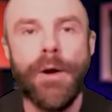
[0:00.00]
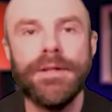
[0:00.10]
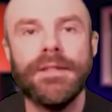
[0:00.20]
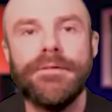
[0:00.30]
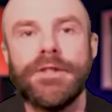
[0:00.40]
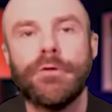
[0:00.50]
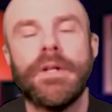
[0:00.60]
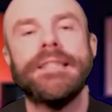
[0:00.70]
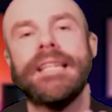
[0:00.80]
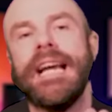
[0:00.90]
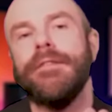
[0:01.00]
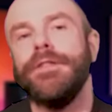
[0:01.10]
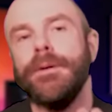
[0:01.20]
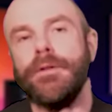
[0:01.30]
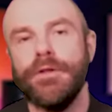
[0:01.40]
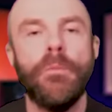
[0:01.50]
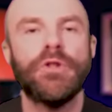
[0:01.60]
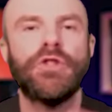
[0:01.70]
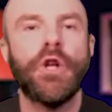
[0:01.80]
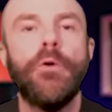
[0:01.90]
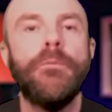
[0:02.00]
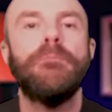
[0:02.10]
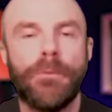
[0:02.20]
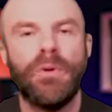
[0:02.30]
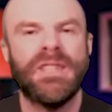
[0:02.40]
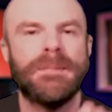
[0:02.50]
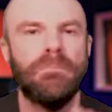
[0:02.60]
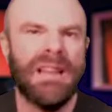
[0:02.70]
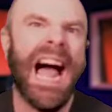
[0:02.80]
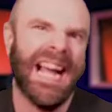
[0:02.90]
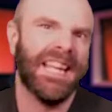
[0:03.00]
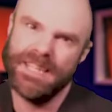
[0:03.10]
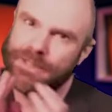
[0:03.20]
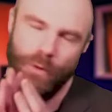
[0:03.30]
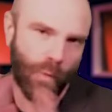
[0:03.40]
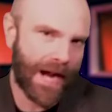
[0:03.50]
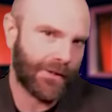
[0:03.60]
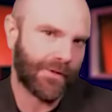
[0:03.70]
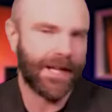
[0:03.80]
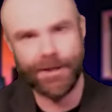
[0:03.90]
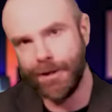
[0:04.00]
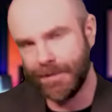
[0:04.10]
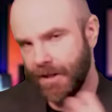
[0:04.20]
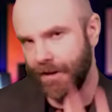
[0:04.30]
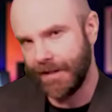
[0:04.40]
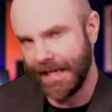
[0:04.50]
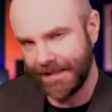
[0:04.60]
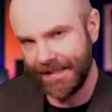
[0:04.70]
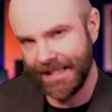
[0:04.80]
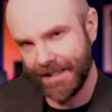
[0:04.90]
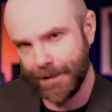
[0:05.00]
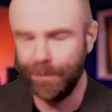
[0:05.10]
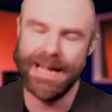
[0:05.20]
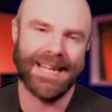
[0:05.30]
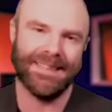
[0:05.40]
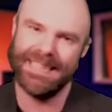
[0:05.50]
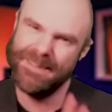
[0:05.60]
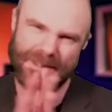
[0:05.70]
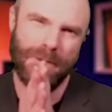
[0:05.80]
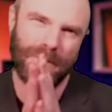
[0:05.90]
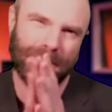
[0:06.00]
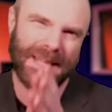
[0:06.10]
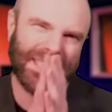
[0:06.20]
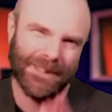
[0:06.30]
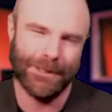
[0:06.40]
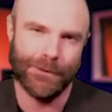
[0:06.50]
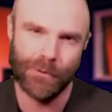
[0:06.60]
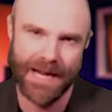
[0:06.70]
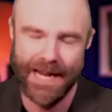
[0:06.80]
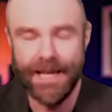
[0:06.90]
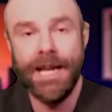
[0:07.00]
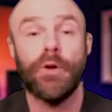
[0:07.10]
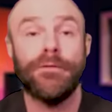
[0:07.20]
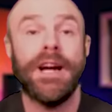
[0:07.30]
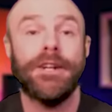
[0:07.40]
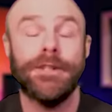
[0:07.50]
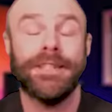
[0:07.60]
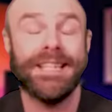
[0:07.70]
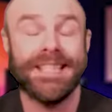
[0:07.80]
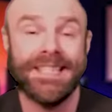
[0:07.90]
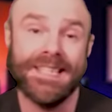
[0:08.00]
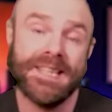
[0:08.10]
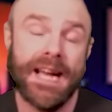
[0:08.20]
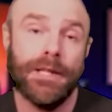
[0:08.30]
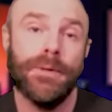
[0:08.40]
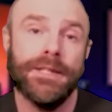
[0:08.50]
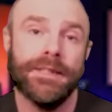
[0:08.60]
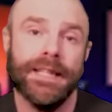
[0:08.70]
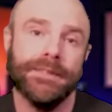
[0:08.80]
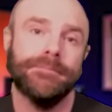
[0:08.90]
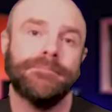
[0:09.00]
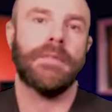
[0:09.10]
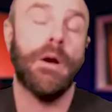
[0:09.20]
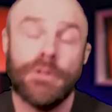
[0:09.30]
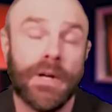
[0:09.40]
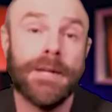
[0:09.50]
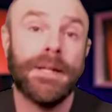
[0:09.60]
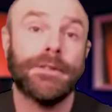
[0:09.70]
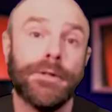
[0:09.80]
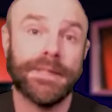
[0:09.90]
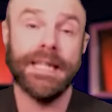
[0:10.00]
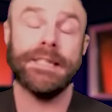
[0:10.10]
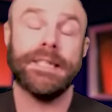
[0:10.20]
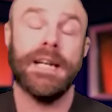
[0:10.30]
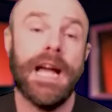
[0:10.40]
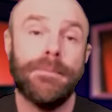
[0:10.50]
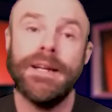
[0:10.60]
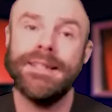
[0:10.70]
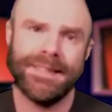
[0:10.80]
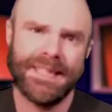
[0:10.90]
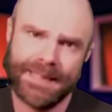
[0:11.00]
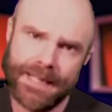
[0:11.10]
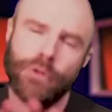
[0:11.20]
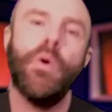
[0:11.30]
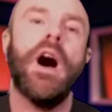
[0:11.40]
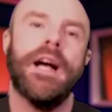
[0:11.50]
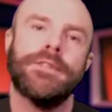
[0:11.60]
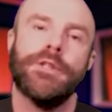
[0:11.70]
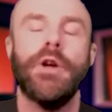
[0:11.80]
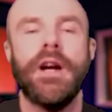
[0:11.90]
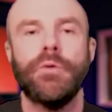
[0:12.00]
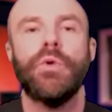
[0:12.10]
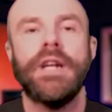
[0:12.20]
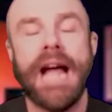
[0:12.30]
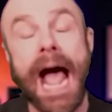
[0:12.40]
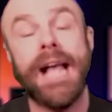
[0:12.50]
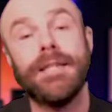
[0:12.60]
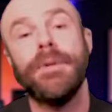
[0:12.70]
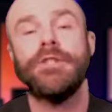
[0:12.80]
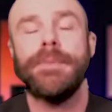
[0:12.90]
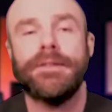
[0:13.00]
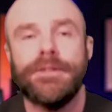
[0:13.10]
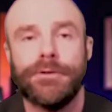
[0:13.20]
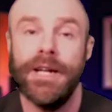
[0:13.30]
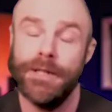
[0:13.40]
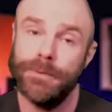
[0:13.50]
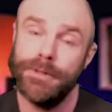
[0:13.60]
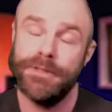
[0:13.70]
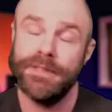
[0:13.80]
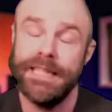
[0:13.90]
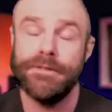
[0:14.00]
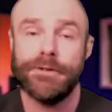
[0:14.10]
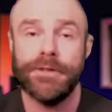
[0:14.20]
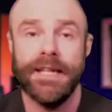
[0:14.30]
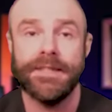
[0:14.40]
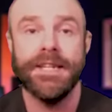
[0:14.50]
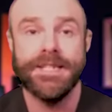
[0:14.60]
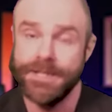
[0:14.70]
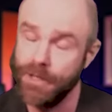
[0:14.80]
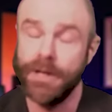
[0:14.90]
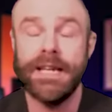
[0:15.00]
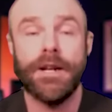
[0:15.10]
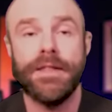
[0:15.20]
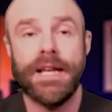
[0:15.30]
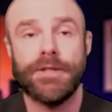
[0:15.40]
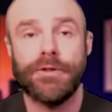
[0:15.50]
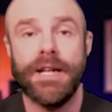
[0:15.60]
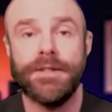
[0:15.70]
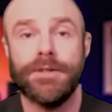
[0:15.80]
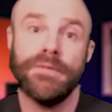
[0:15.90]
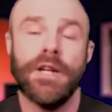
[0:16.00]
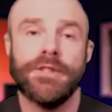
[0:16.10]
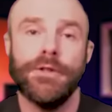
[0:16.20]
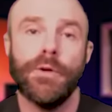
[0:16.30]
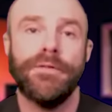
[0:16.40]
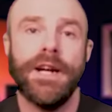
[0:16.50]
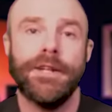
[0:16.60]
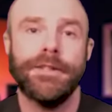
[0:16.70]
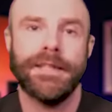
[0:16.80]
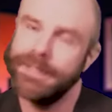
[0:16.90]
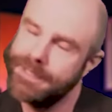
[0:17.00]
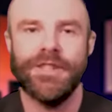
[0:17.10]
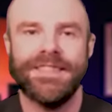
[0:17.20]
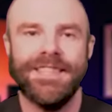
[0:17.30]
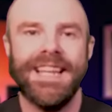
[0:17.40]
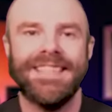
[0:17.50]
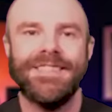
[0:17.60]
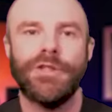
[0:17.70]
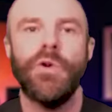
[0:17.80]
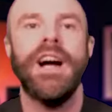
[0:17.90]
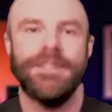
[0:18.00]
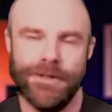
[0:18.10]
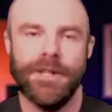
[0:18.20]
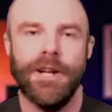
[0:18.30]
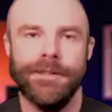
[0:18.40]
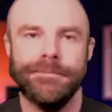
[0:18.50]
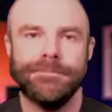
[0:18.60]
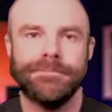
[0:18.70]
I always love the strains that have the almost so purple it's black. You get the white trichomes contrasted against the black leaf. It almost makes it look gray. Northfire Cookies, that's exactly what you're getting. And what's great about those indica hybrids, they stay squat, so you don't have to worry as much about the stretch. With those sativa strains, you're going to get all that stretch. But as far as the Northfire Cookies, it's going to stay nice and squat in your garden.